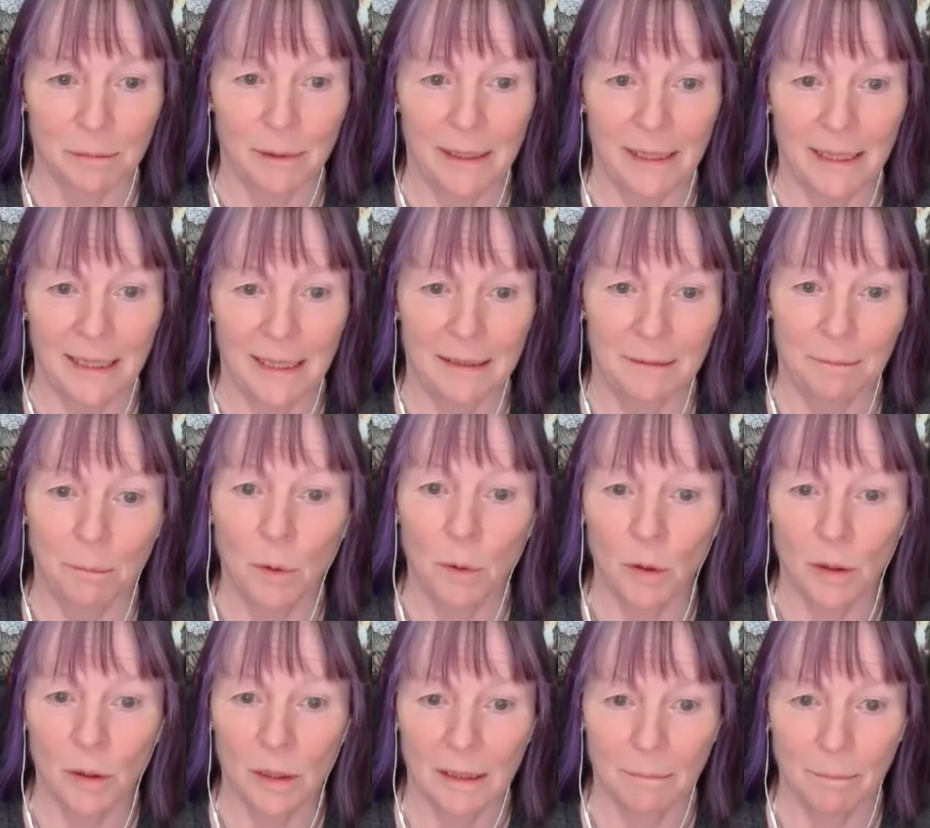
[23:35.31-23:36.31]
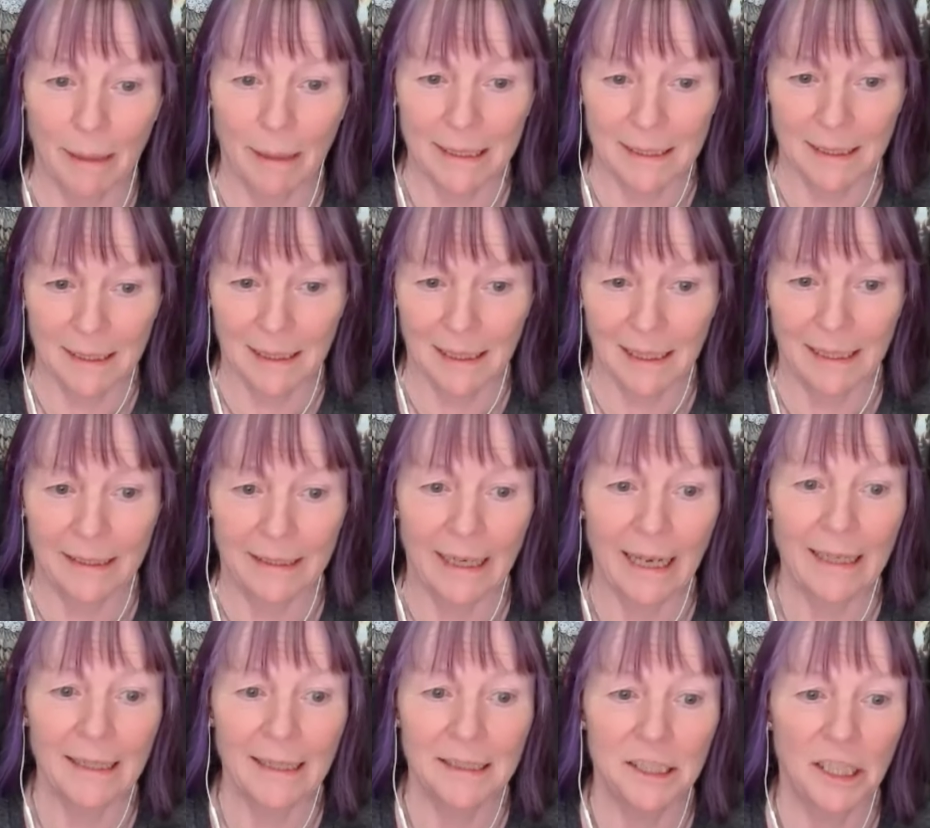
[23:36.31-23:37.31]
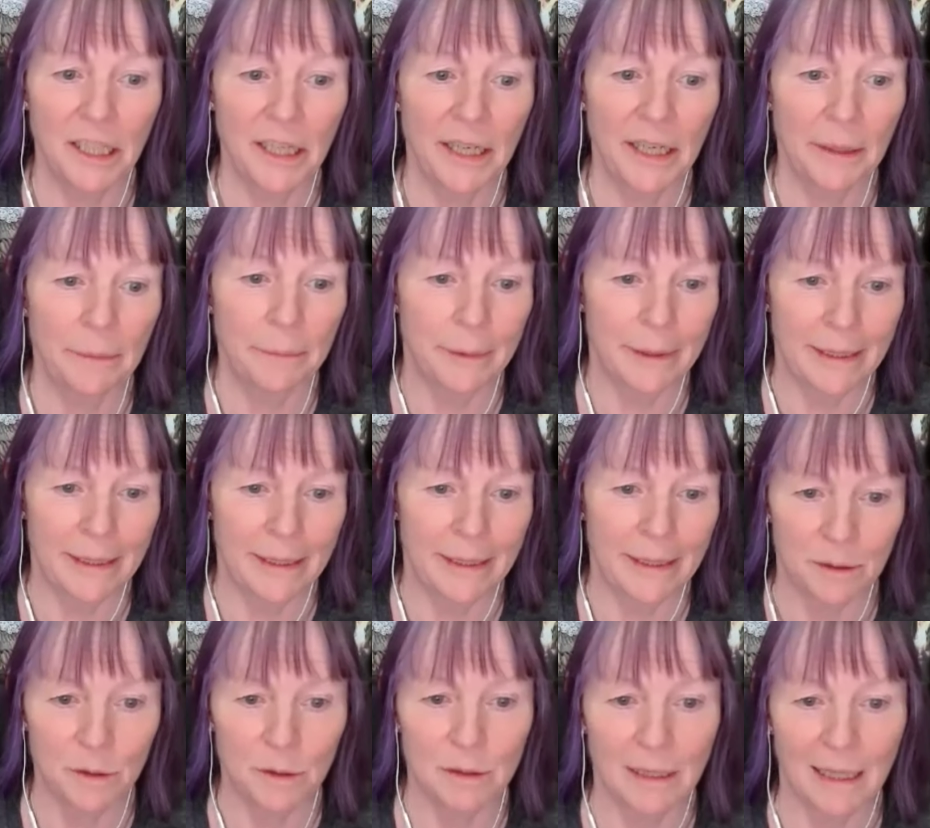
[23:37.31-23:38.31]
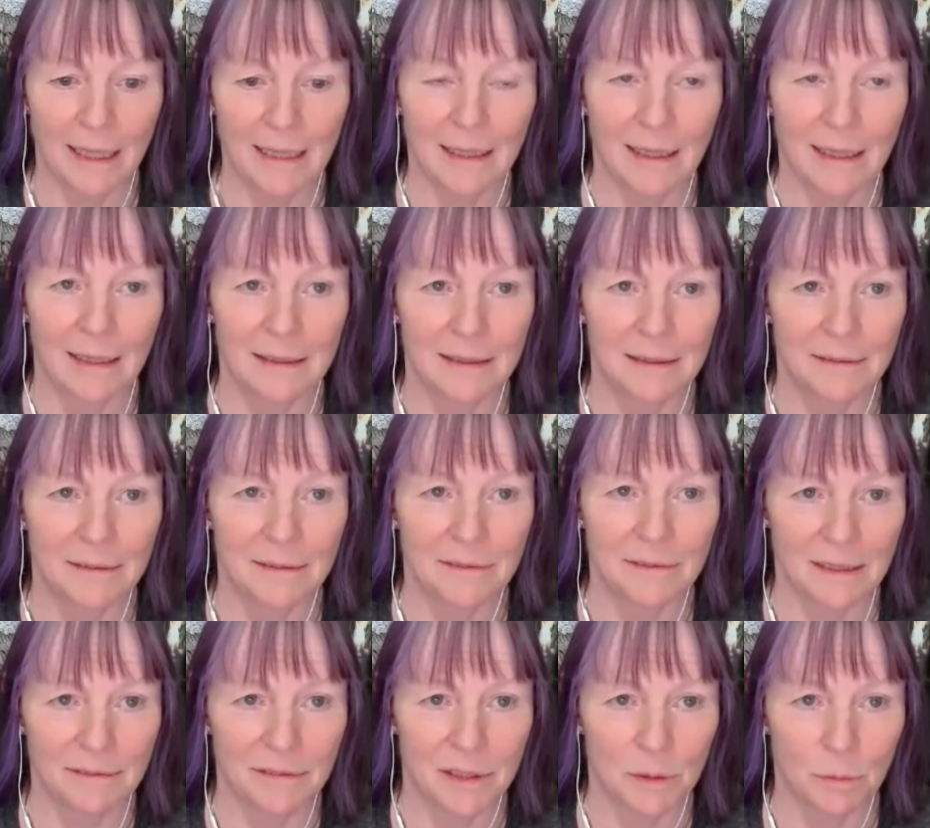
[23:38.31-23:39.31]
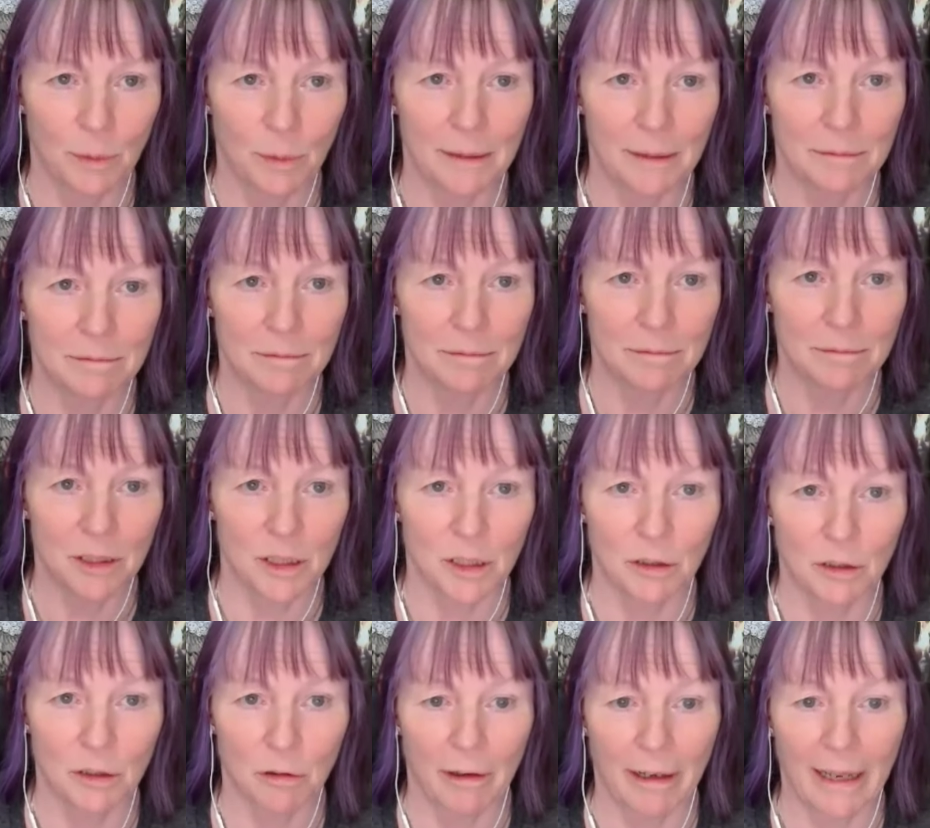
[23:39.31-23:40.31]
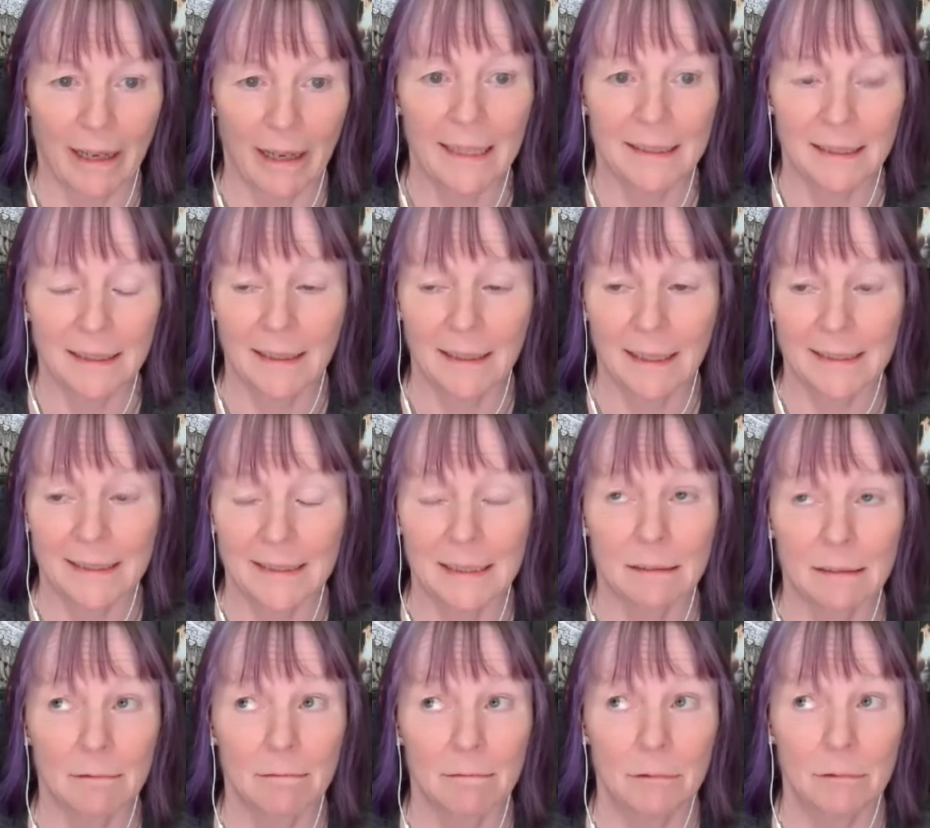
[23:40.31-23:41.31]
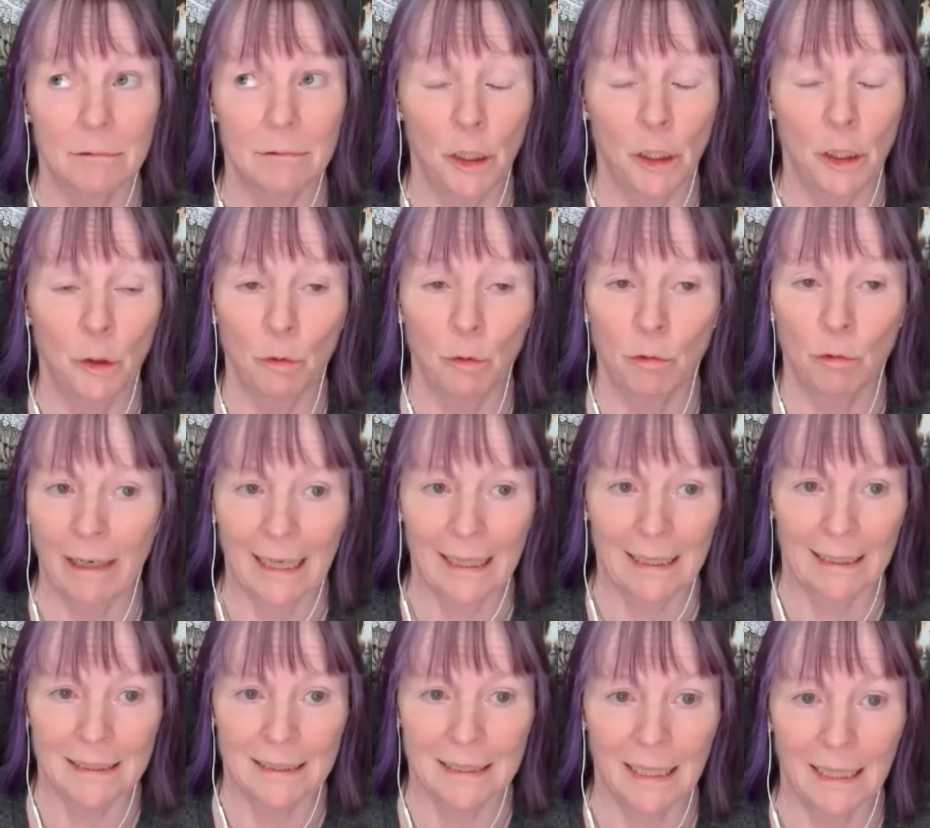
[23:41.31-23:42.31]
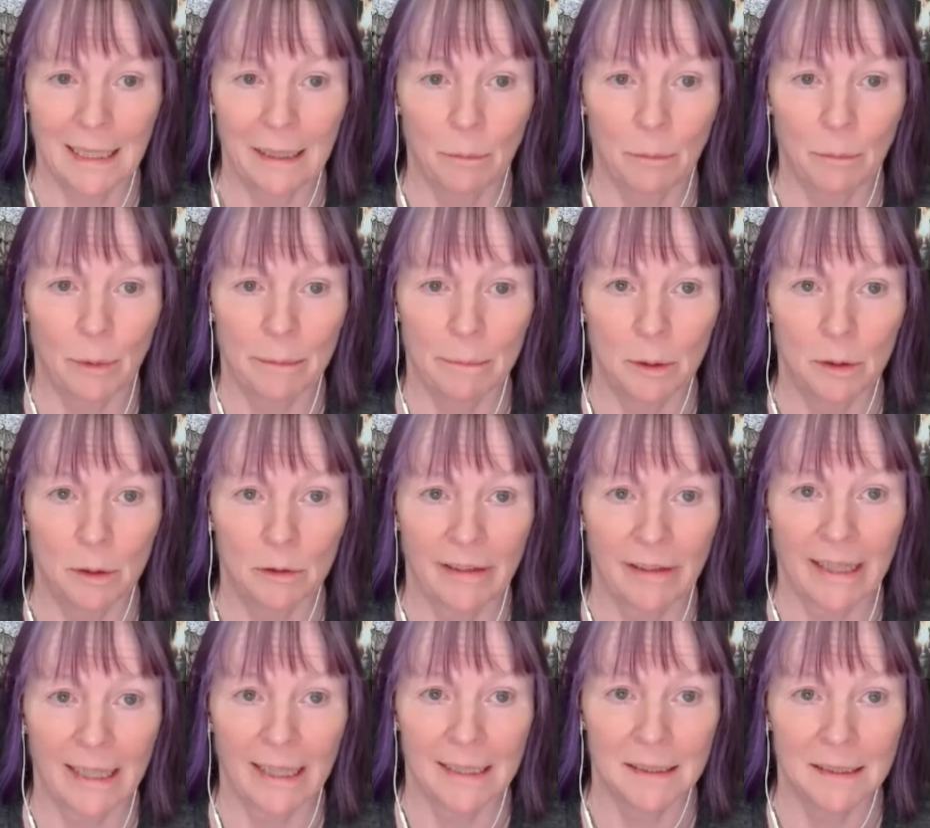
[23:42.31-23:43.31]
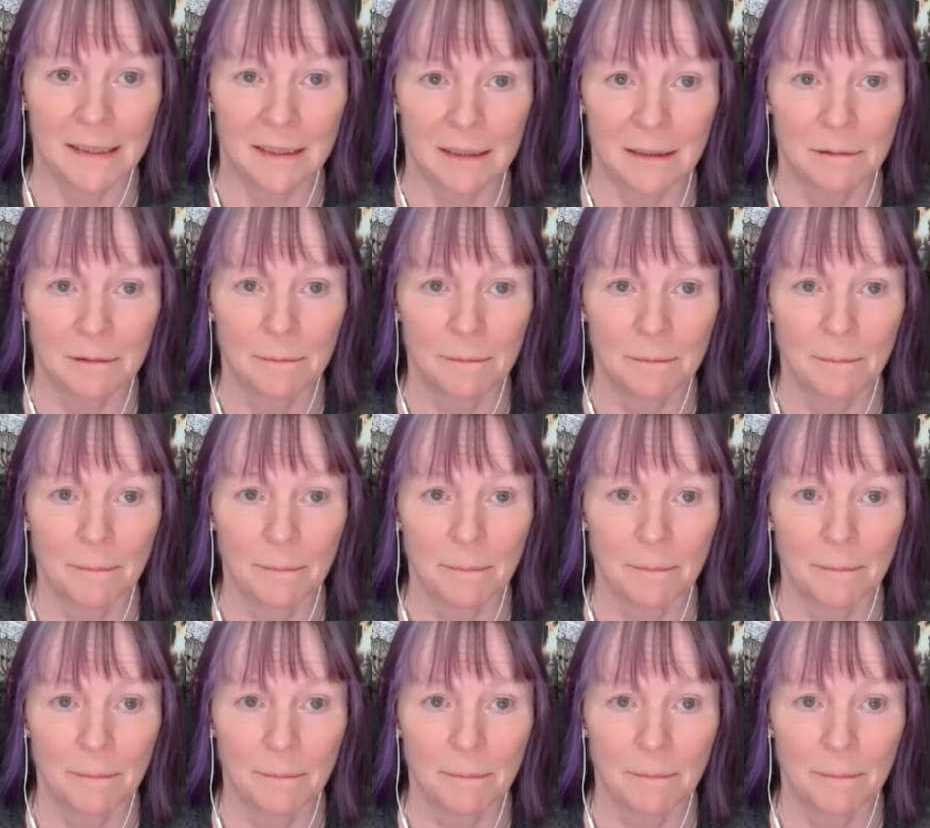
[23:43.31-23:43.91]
We need more better clean energy. We need all that kind of stuff as well to create this new reality we're moving into.